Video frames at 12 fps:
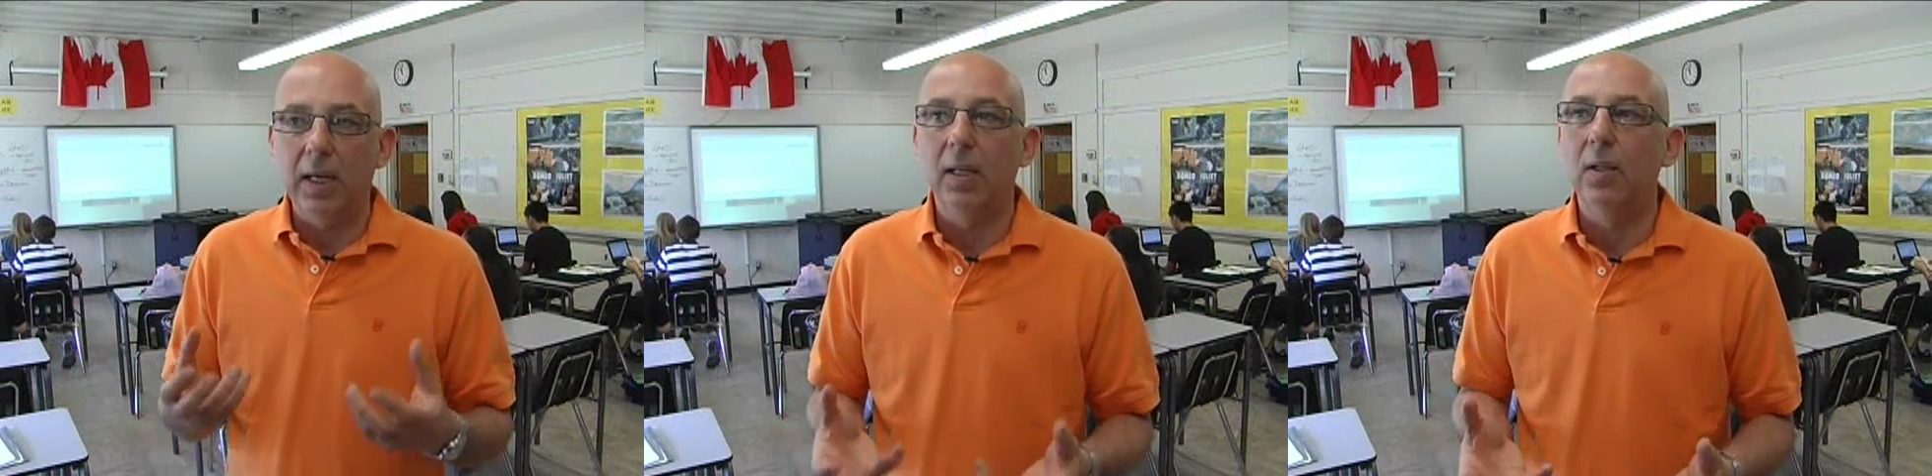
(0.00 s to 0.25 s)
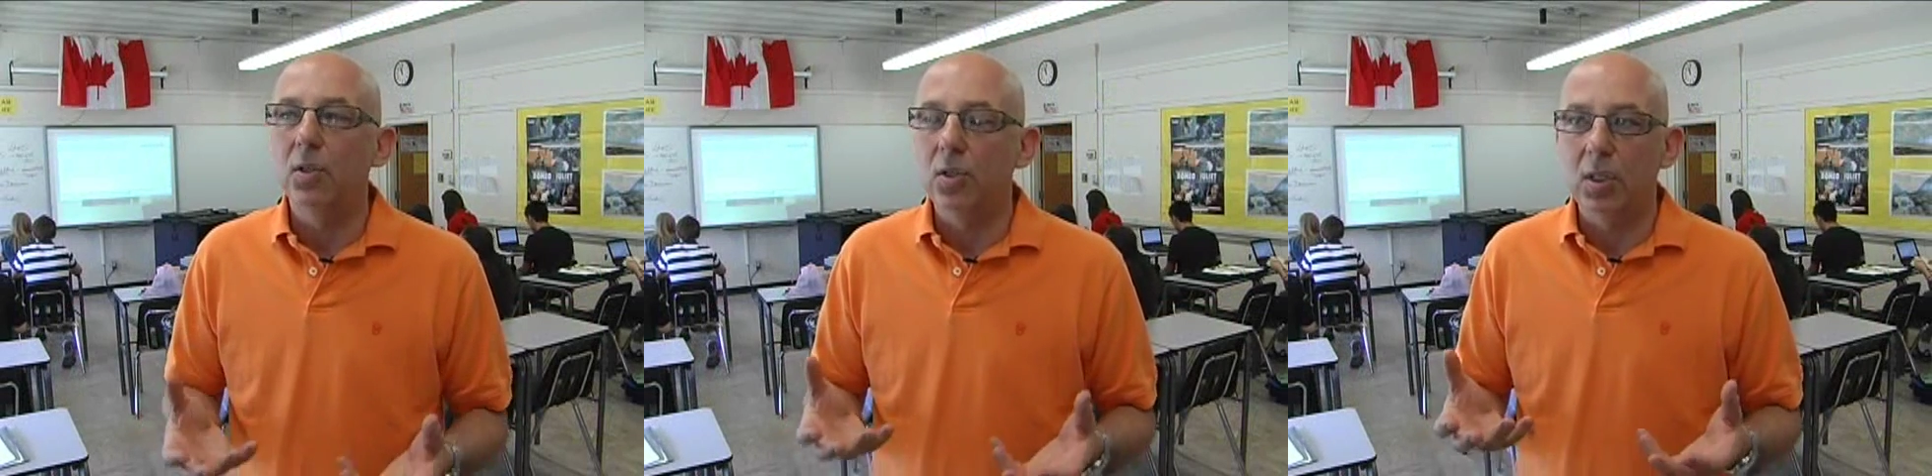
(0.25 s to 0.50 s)

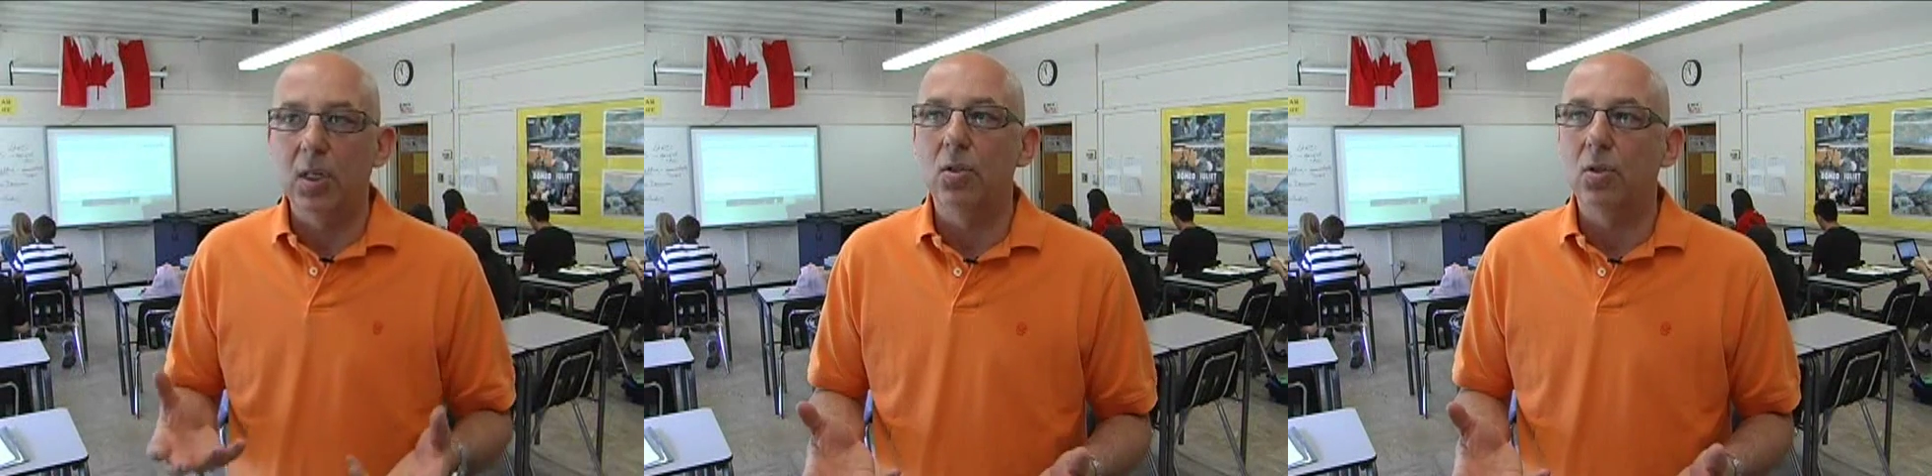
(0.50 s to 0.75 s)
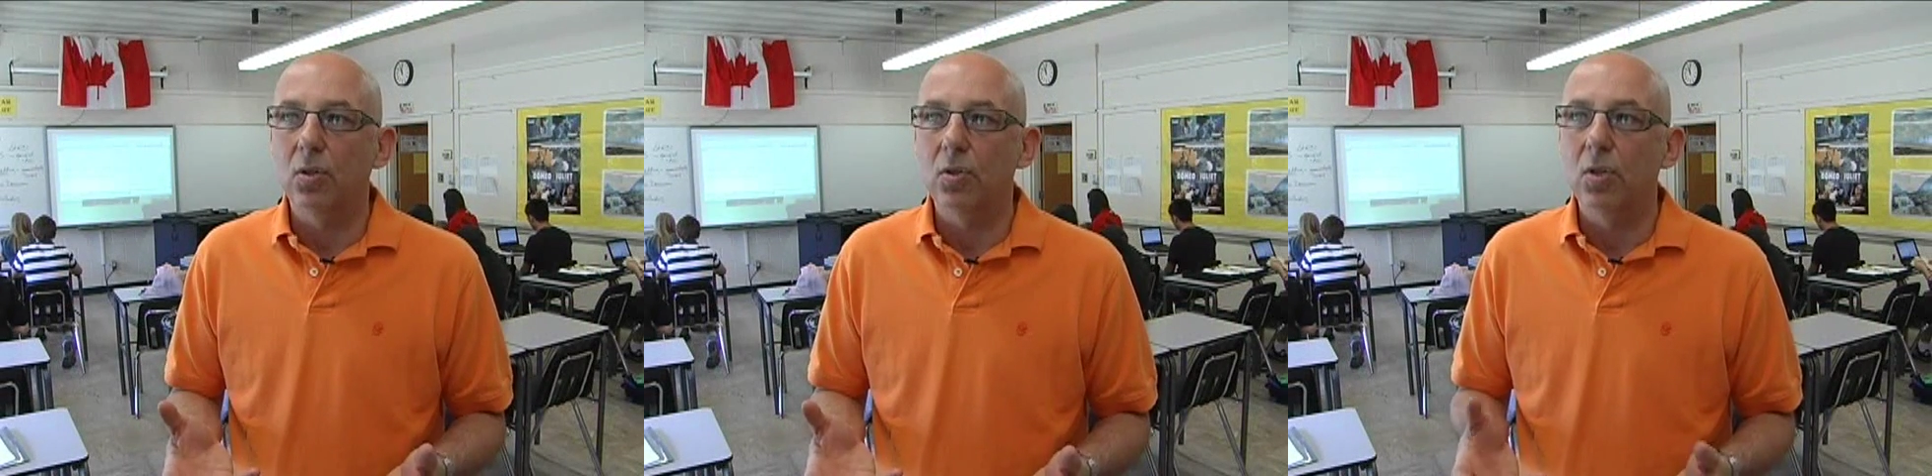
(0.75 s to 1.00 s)
English
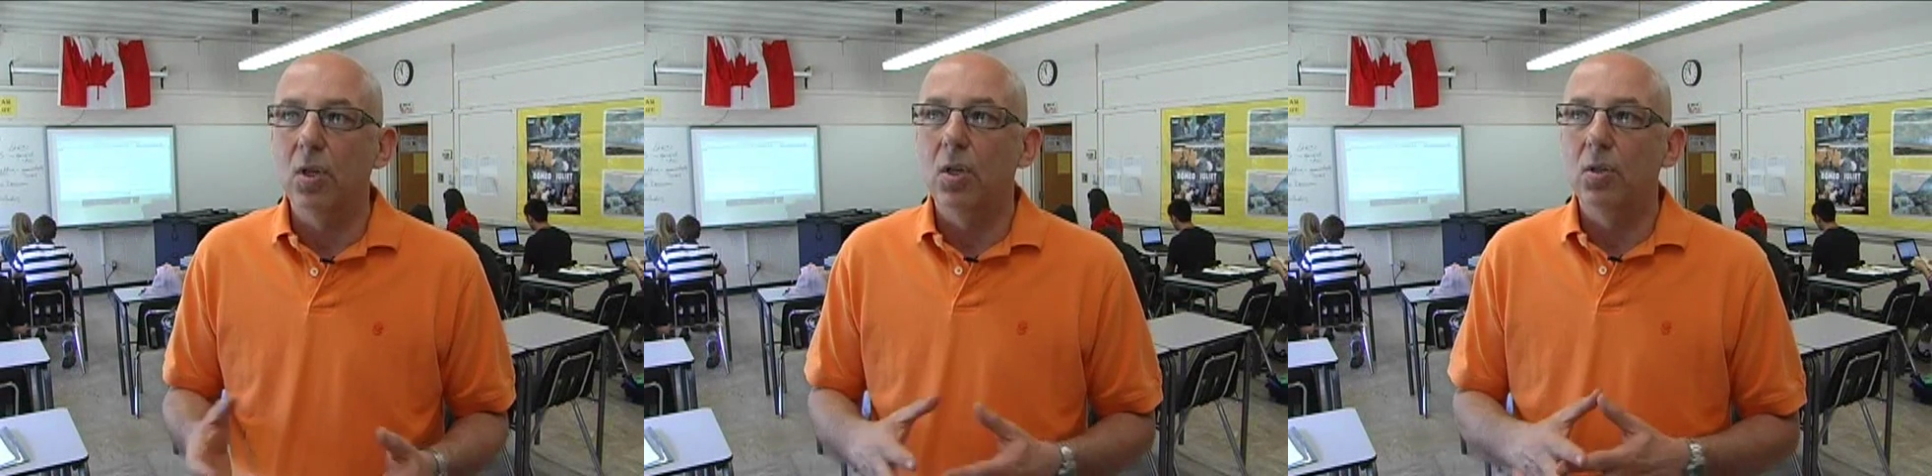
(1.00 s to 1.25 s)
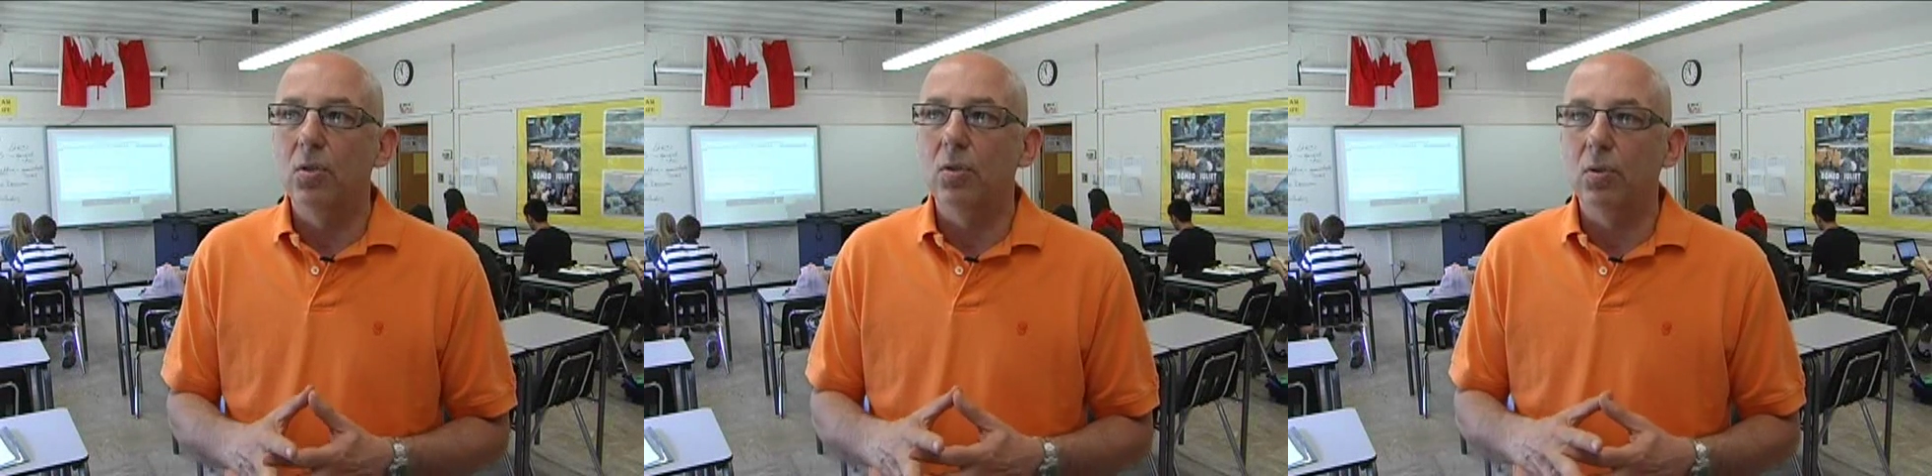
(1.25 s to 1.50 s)
teachers
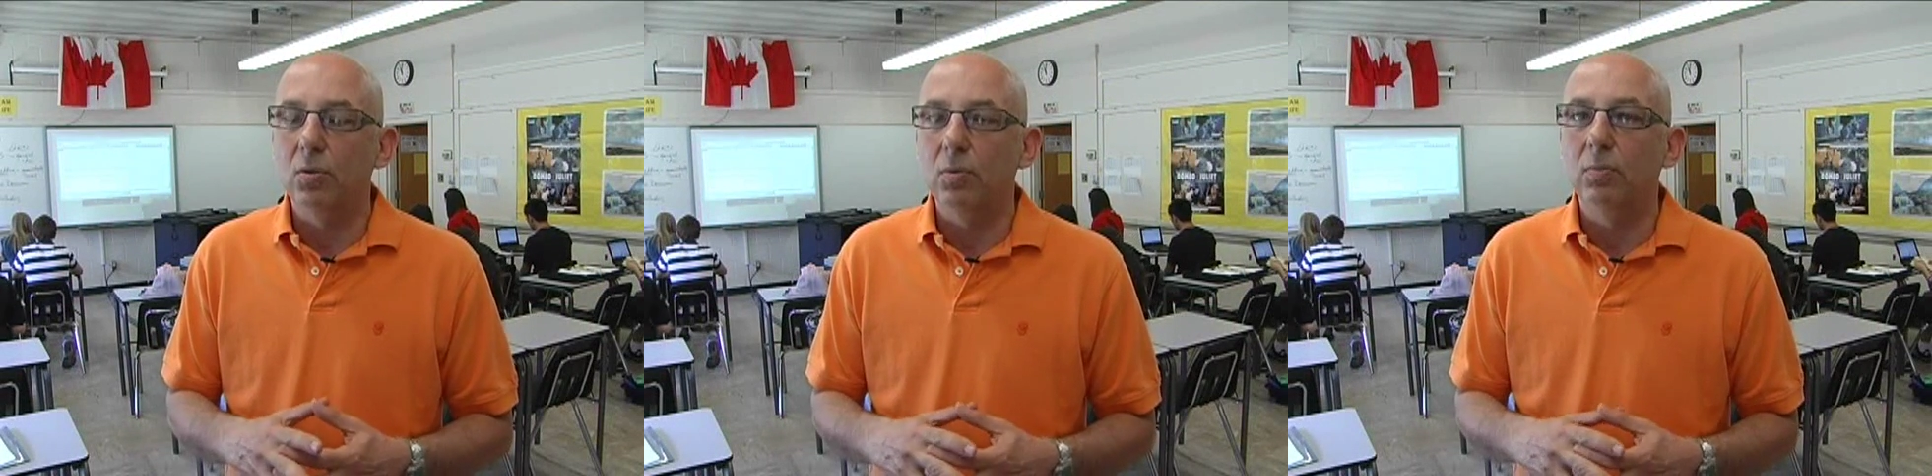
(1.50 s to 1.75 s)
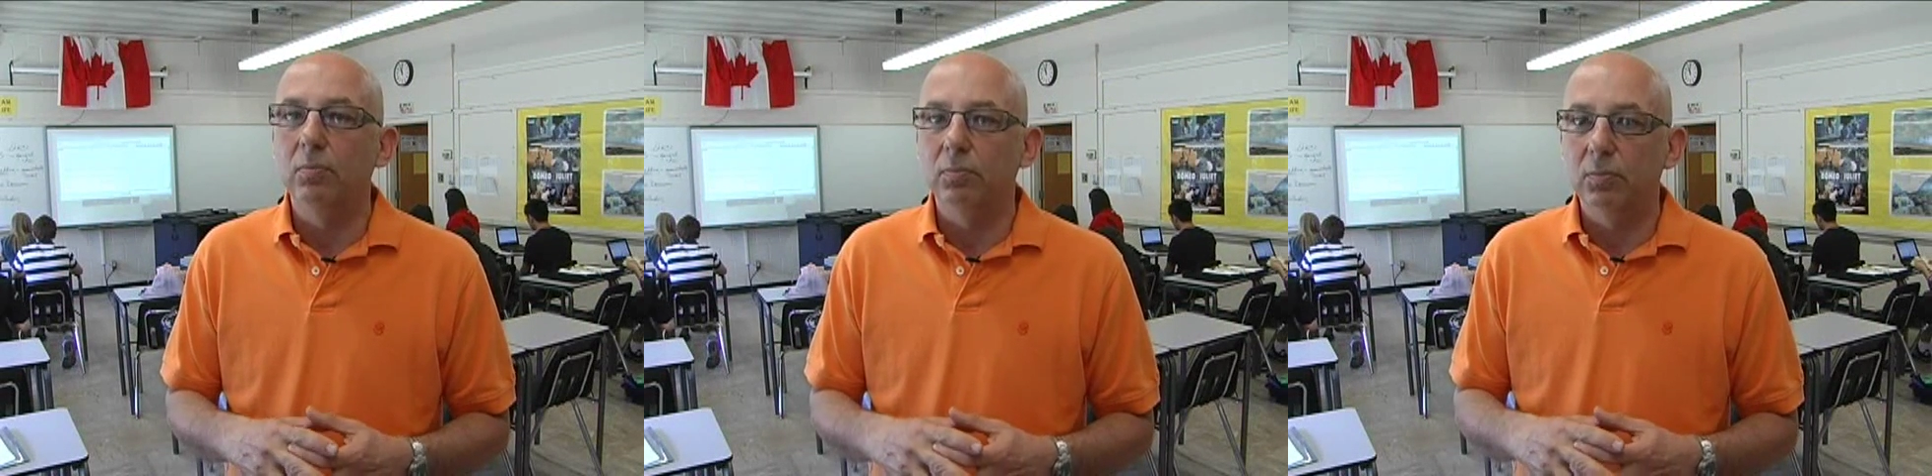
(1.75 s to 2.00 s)
to